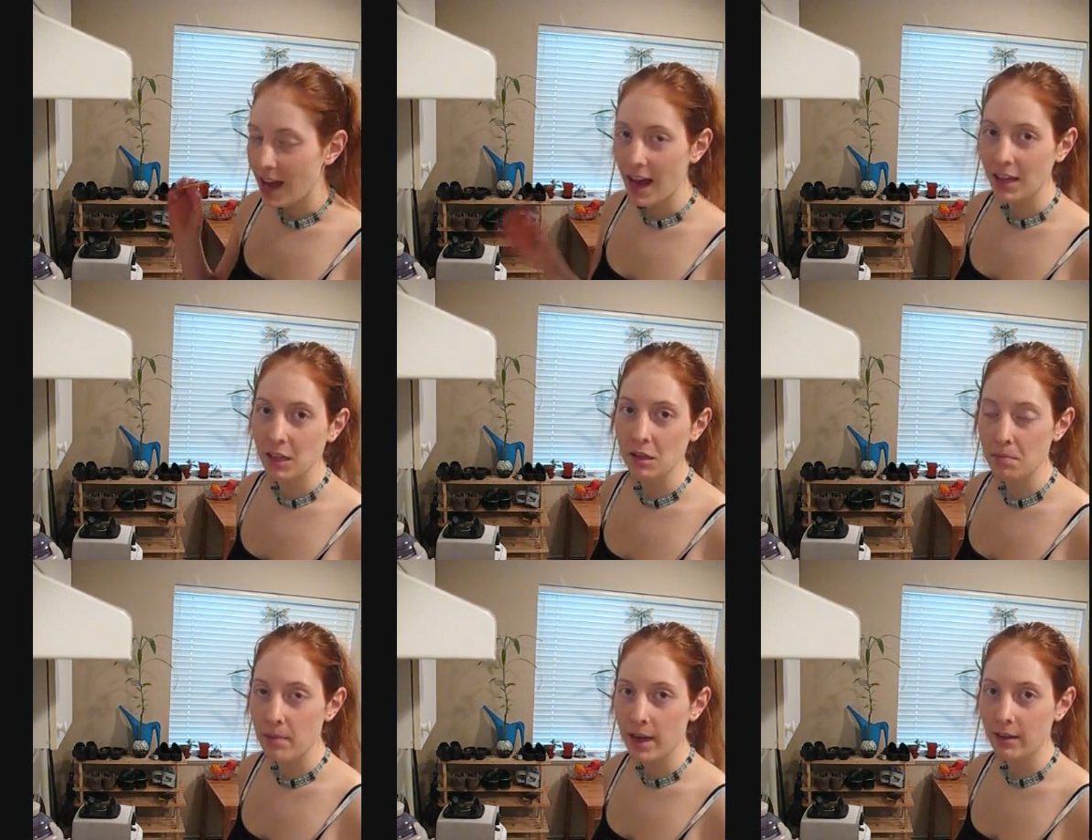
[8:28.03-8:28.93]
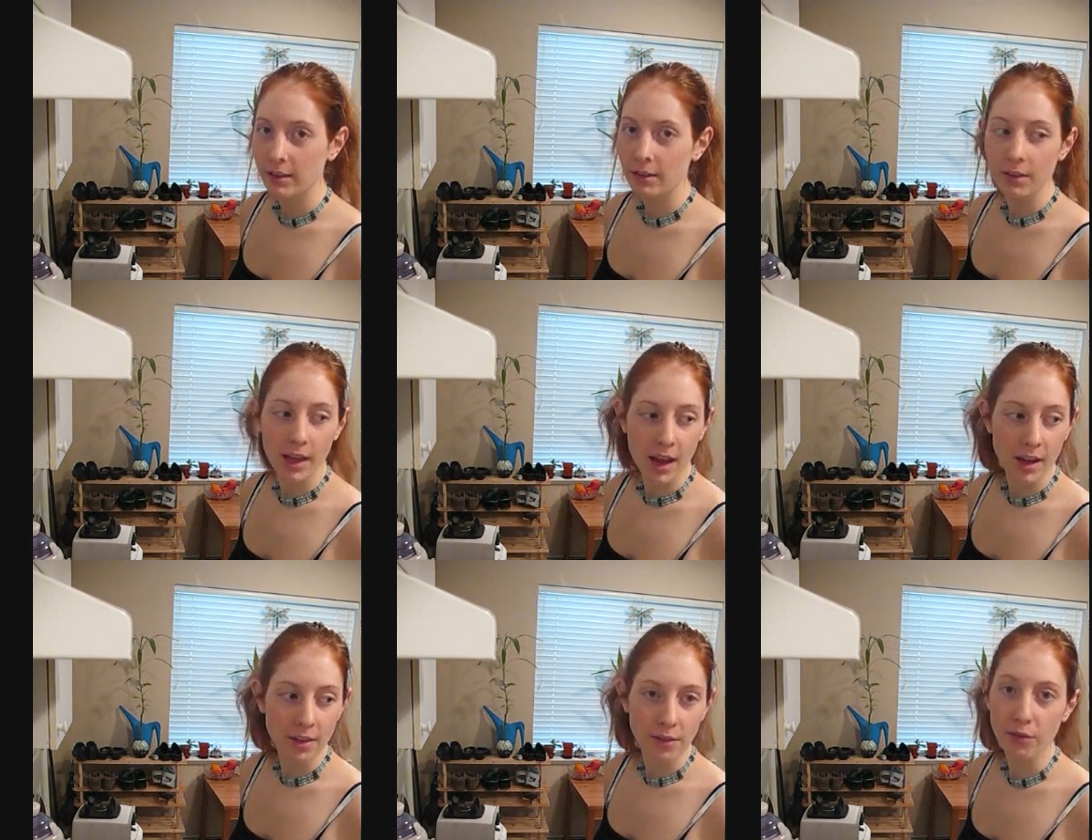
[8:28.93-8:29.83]
and it's better
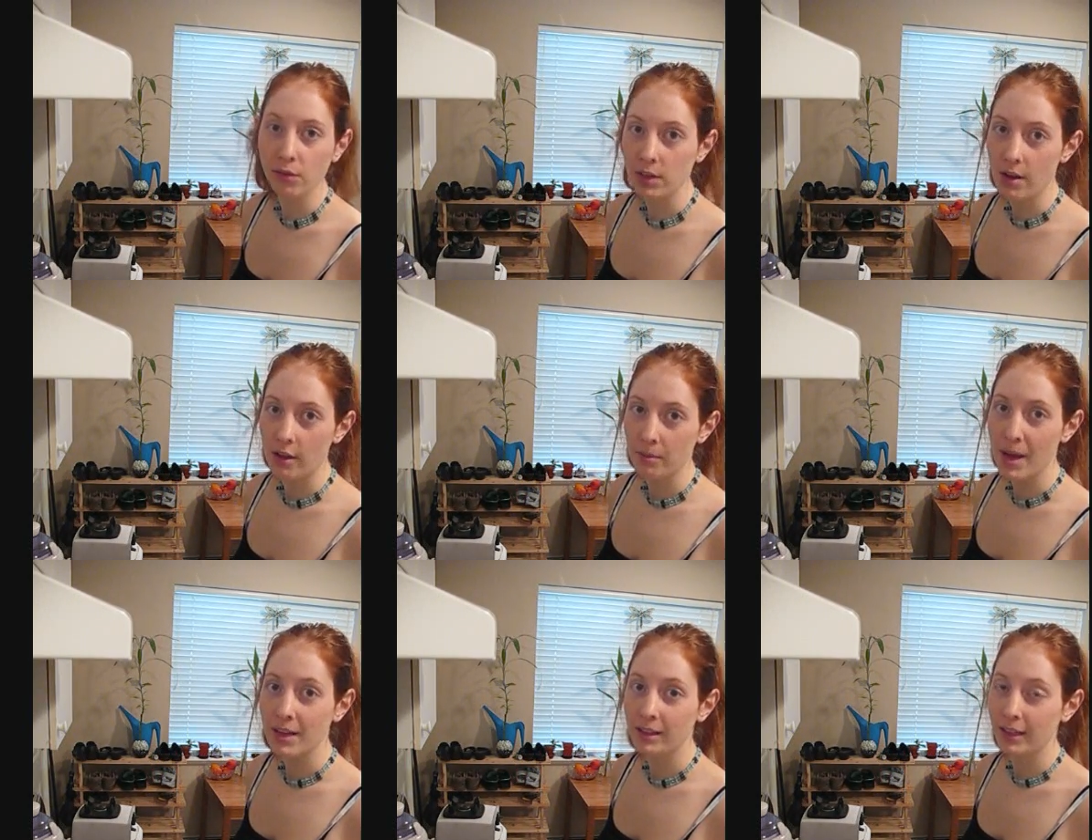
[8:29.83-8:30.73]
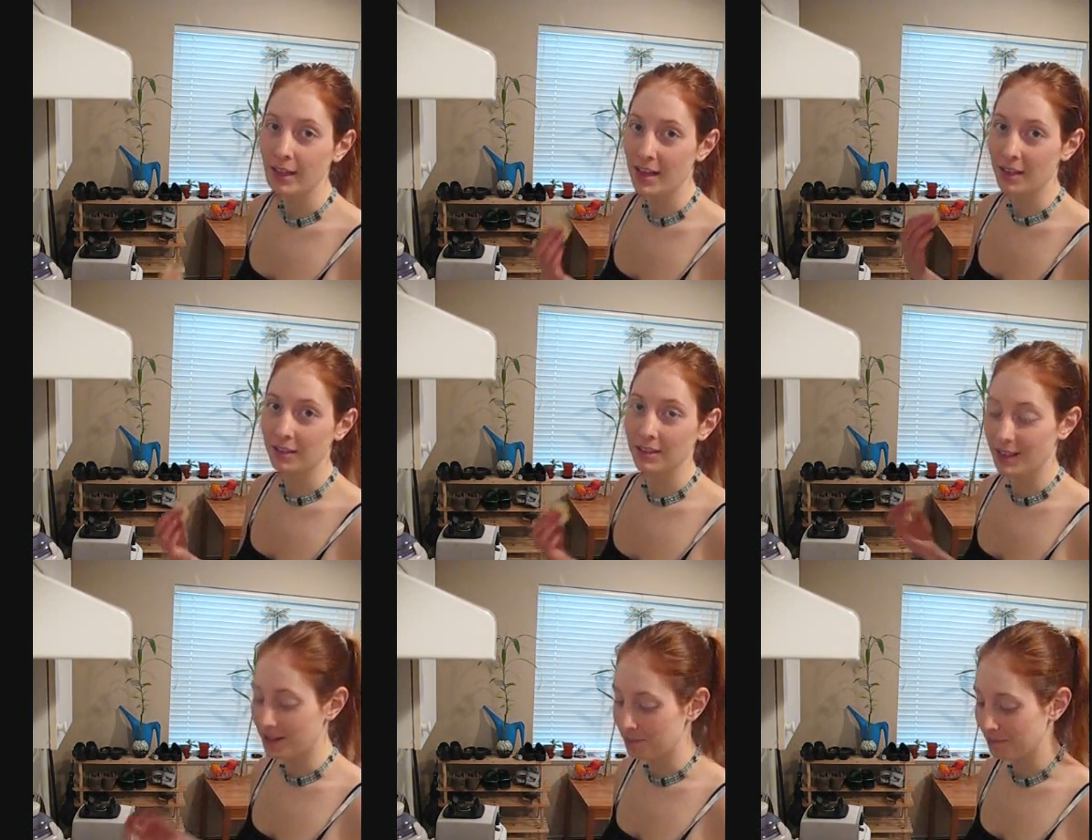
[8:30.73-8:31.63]
than the $50 mandolin that
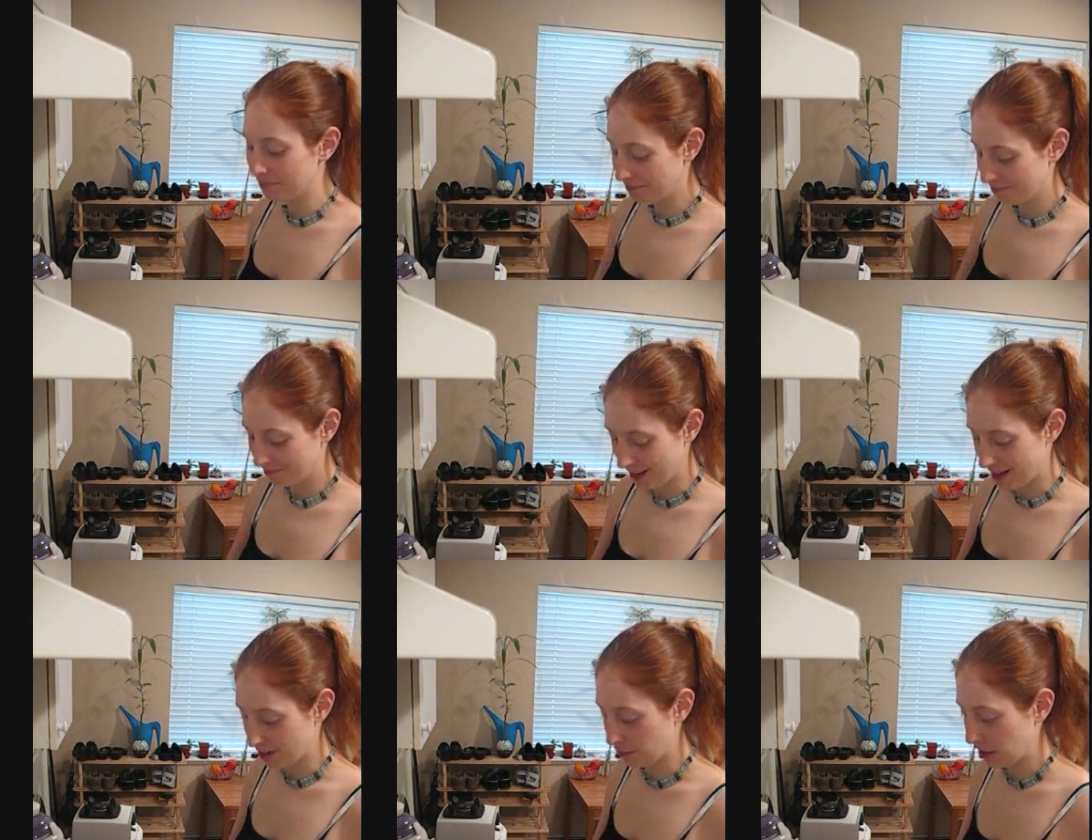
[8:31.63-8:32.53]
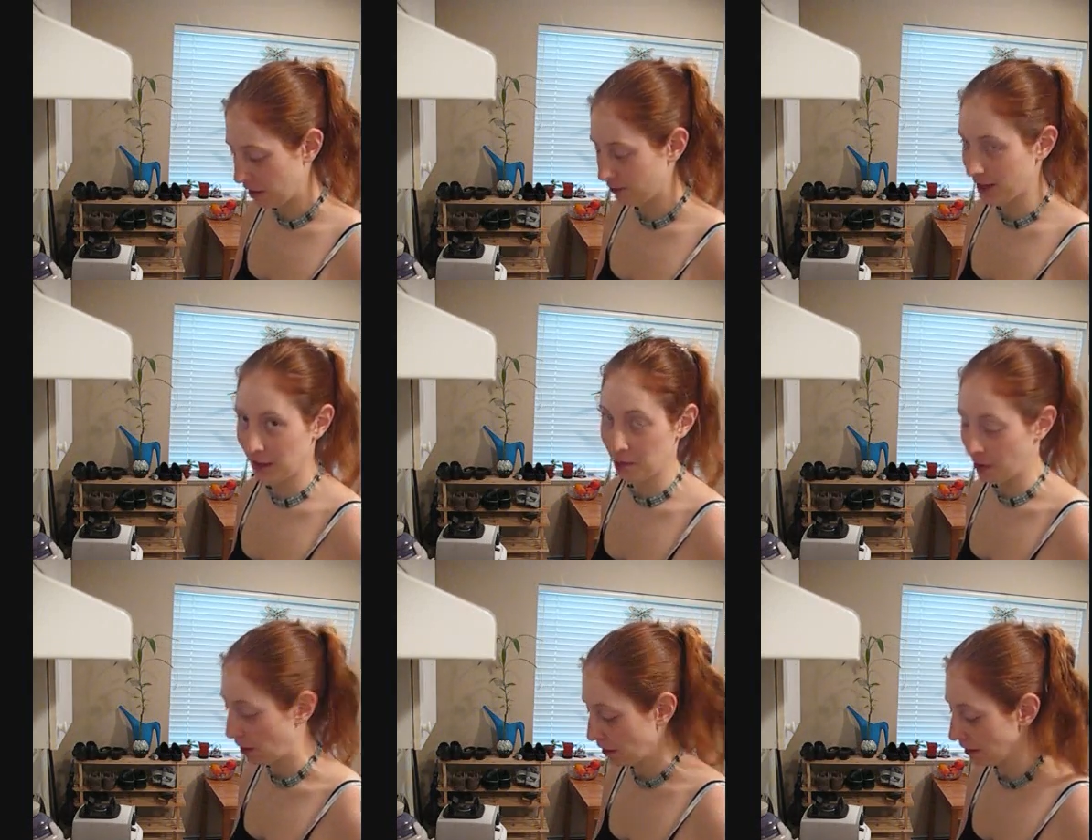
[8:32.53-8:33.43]
I was given as a
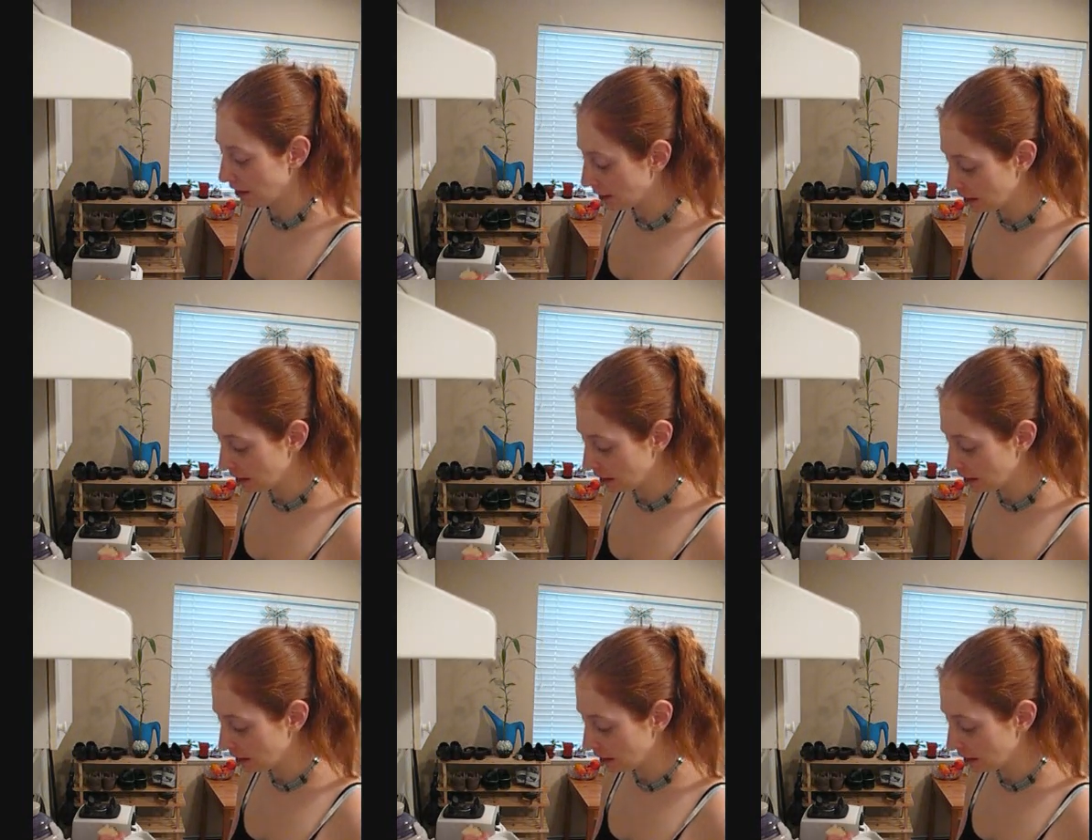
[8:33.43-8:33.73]
present.